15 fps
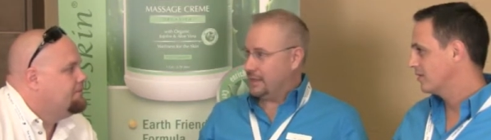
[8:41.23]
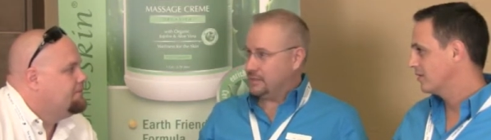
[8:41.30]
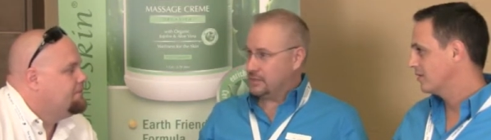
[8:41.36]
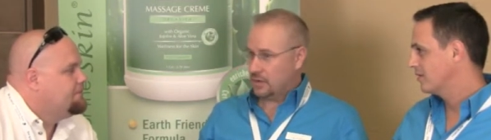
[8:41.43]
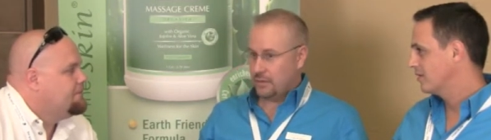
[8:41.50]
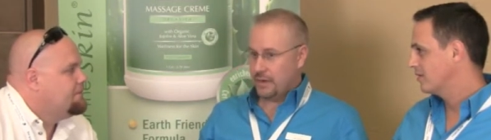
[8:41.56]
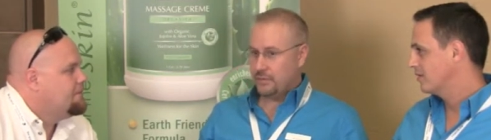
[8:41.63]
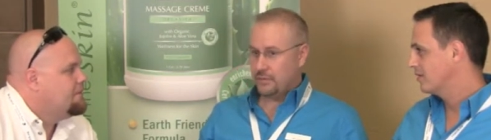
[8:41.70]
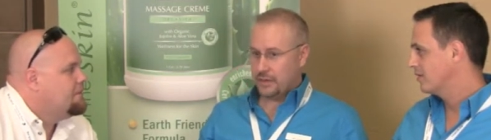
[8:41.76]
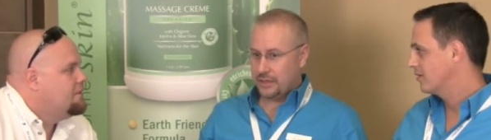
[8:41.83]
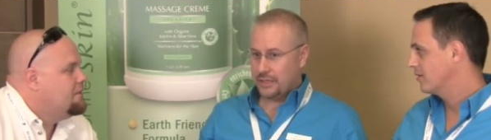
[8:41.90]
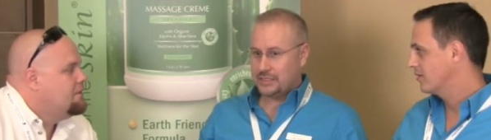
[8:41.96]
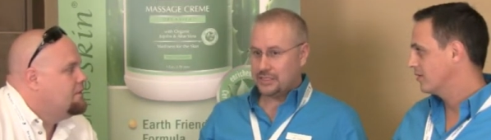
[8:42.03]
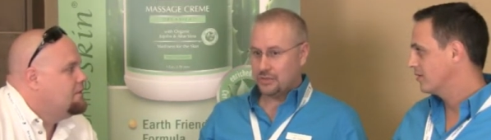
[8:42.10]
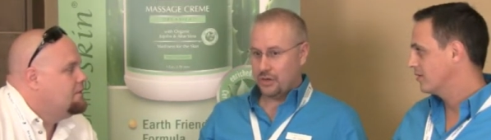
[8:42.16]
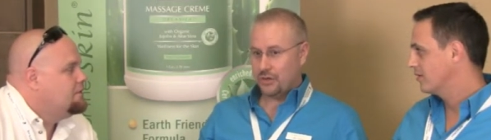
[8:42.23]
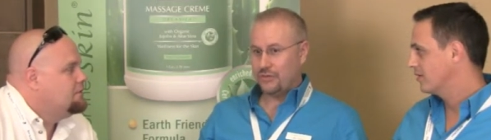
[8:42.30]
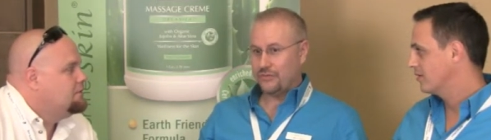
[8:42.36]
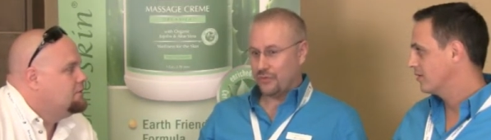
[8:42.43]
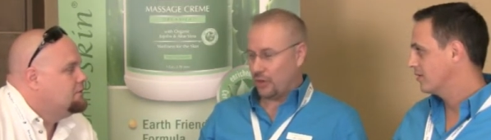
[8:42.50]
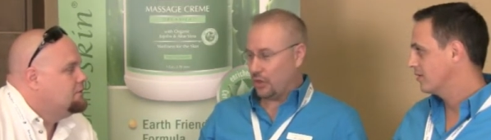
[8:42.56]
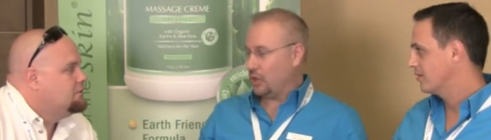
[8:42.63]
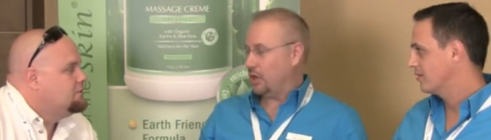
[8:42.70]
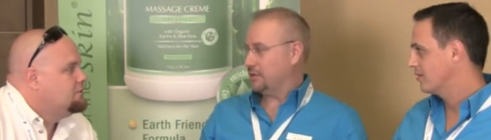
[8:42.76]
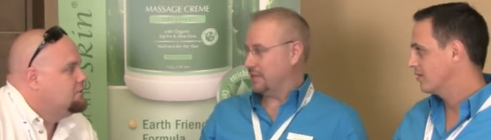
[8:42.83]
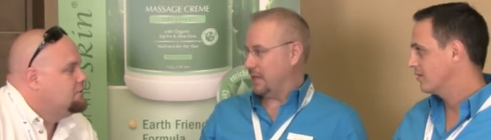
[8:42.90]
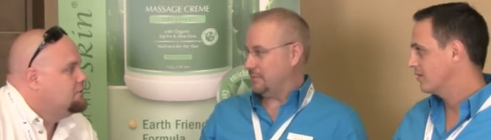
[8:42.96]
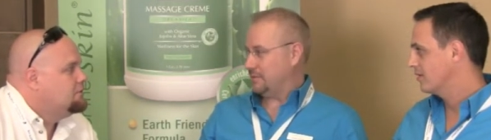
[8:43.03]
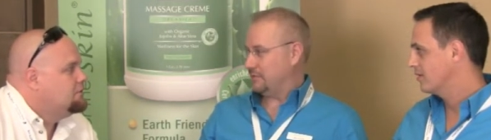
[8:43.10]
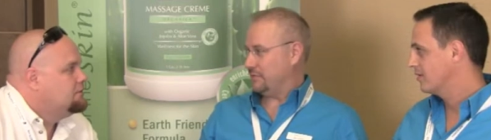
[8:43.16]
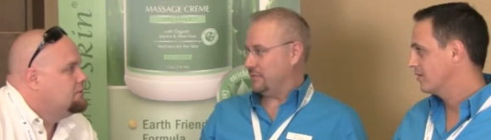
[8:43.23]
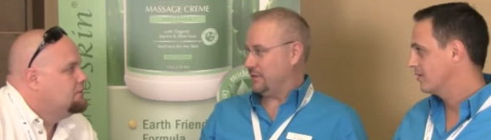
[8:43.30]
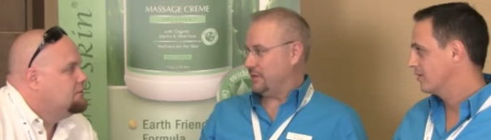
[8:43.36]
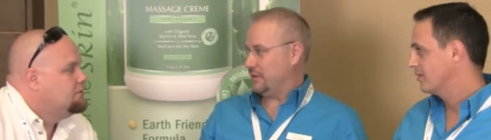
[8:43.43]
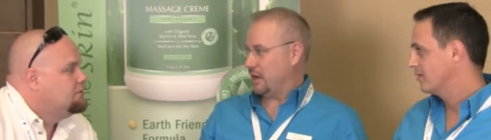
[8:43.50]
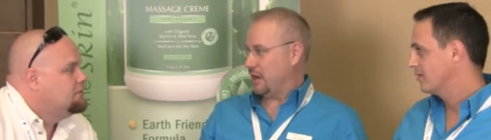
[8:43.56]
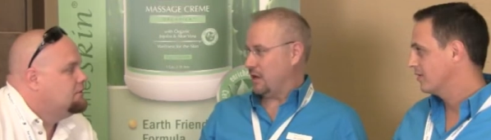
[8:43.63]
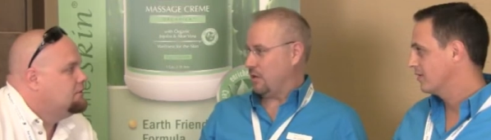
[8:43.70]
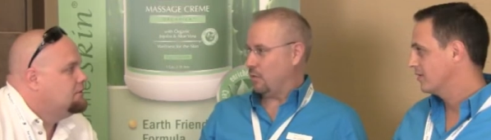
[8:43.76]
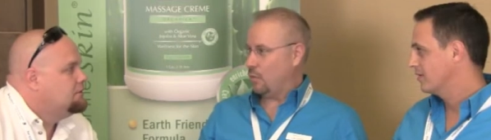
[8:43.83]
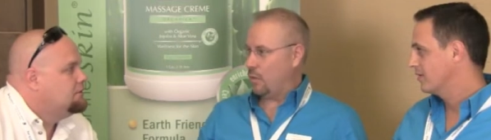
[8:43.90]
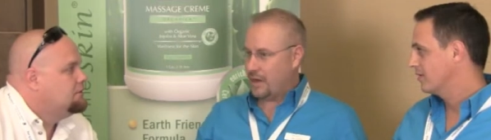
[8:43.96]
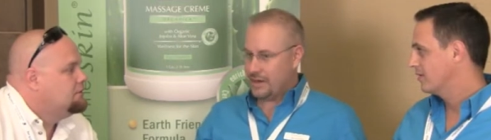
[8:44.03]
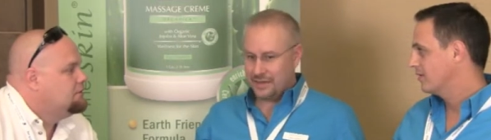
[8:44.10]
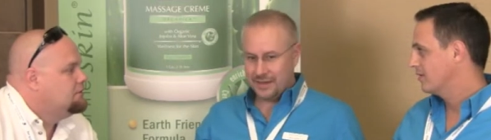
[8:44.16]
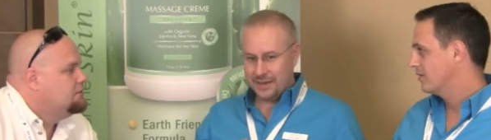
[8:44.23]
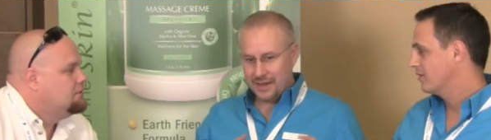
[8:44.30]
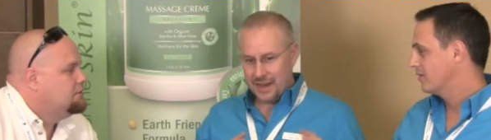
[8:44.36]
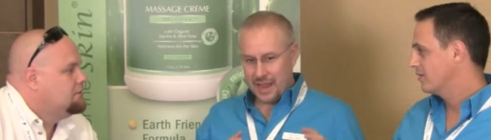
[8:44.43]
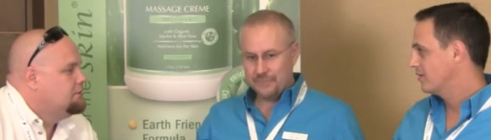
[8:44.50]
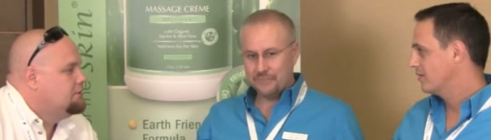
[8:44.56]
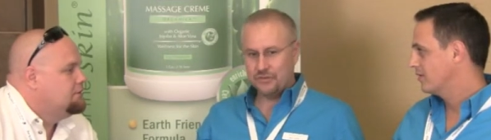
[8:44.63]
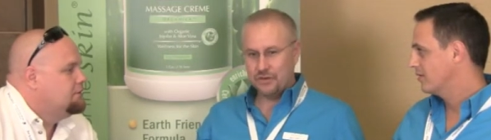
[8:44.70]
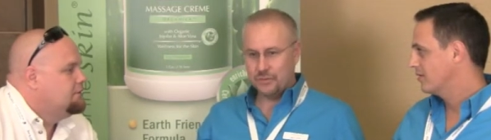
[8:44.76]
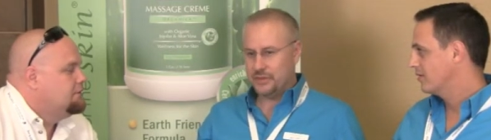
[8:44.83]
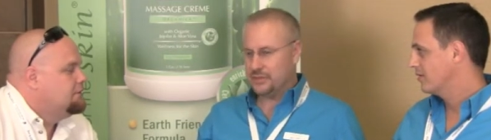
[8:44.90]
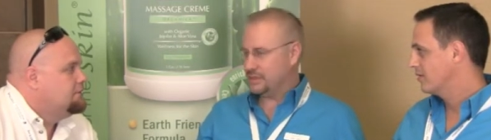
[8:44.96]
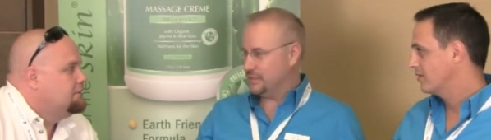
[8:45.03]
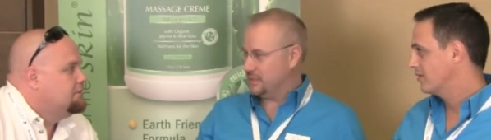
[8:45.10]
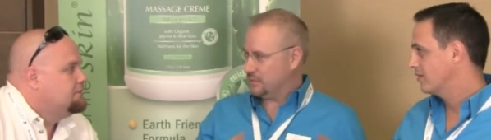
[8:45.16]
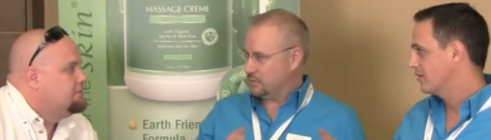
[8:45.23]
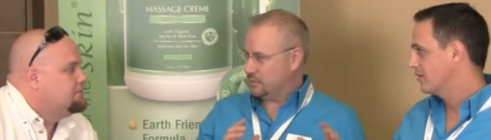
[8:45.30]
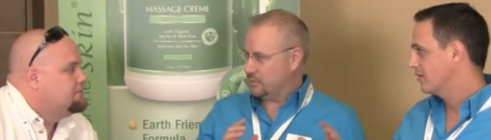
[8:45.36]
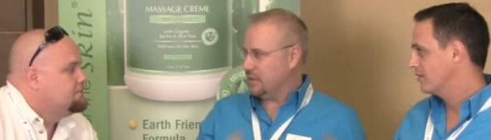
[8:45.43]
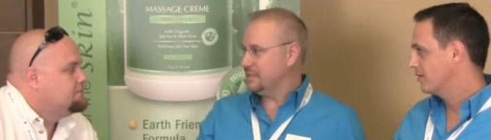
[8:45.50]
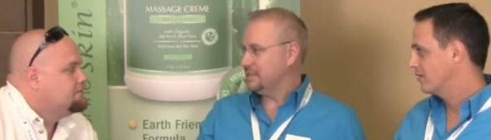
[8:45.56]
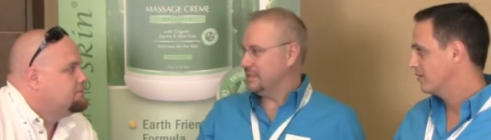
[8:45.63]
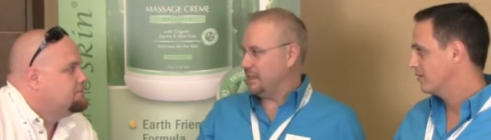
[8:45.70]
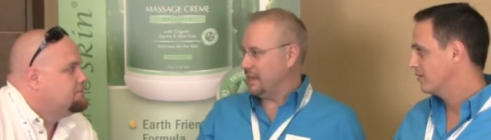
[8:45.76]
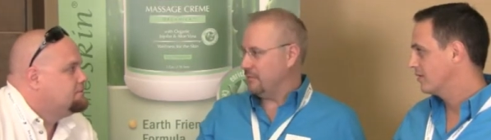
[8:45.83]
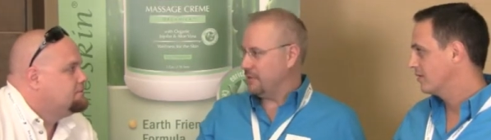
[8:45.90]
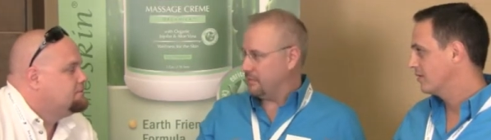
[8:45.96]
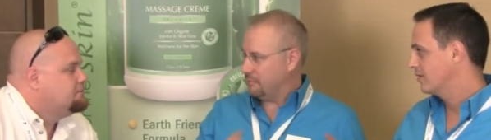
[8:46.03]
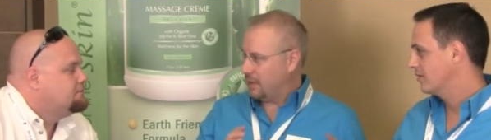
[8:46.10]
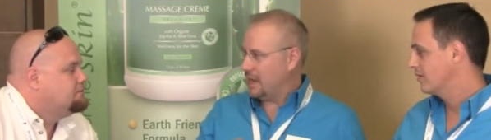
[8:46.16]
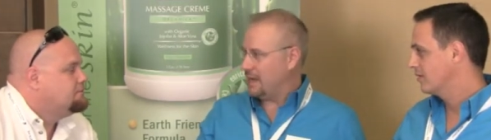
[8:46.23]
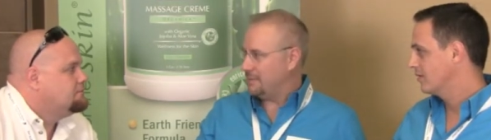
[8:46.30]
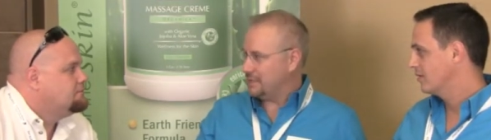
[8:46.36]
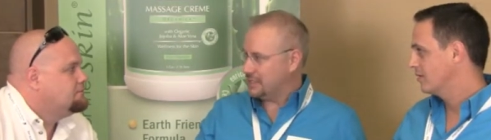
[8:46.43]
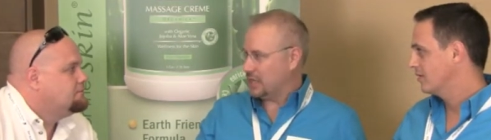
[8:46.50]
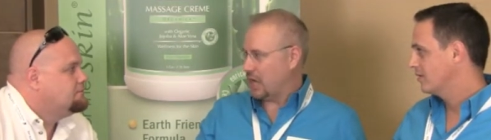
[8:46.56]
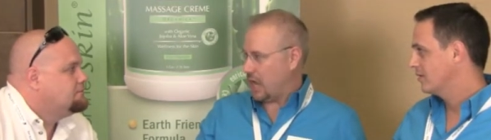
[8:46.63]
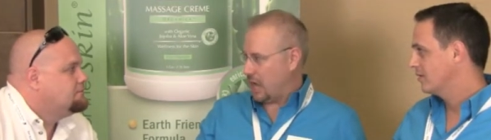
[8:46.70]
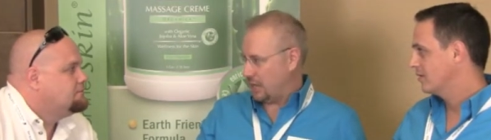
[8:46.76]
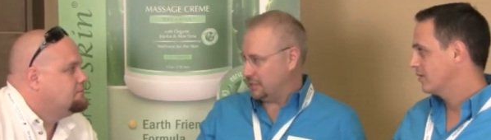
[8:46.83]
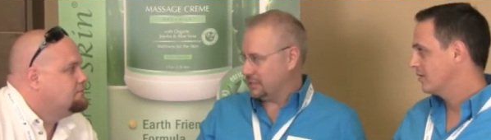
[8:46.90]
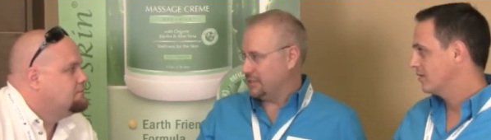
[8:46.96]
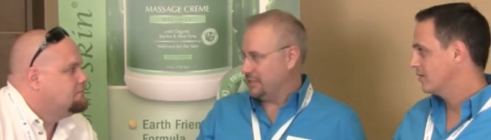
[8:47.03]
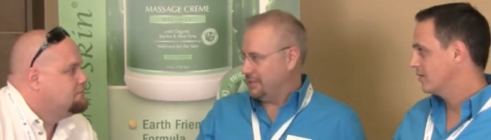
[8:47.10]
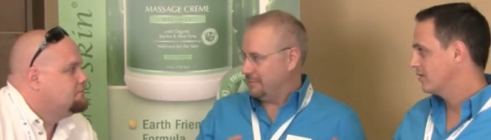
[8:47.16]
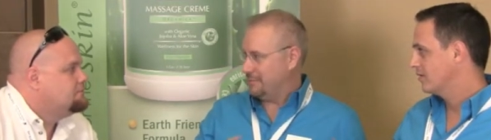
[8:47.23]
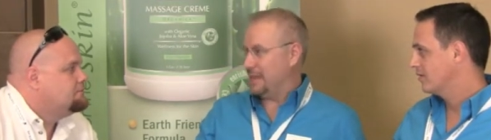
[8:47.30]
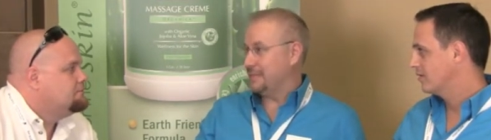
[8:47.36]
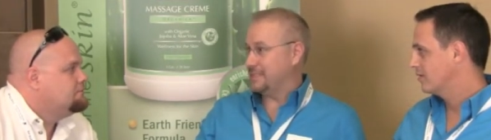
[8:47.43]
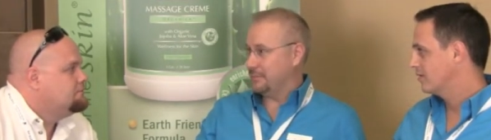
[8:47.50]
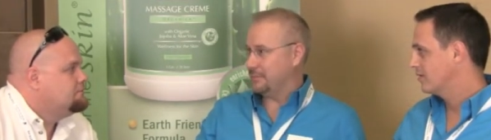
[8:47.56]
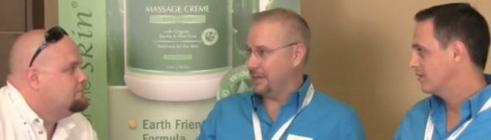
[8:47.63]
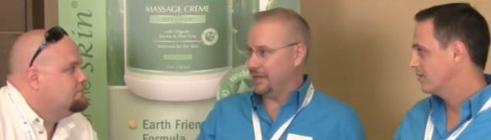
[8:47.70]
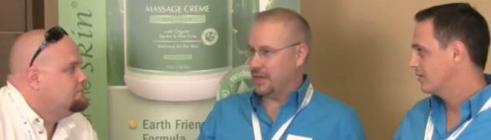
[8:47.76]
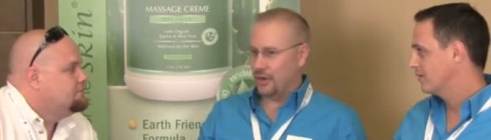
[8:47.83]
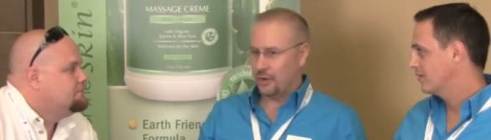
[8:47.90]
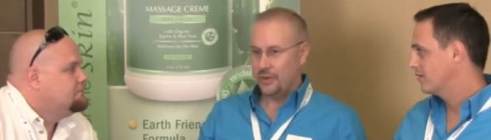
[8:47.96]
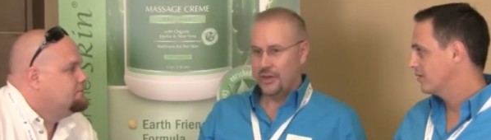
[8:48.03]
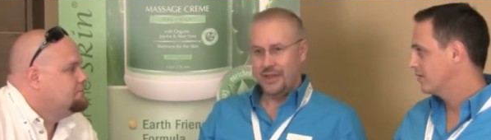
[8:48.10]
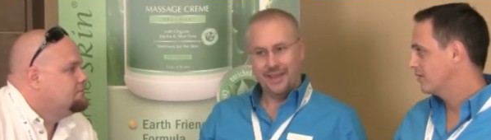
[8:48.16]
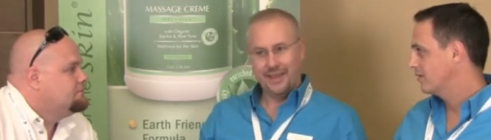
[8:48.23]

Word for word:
Speaker 1: And so we really struggled for a long time to figure out what name for a business would resonate with my massage Massamio,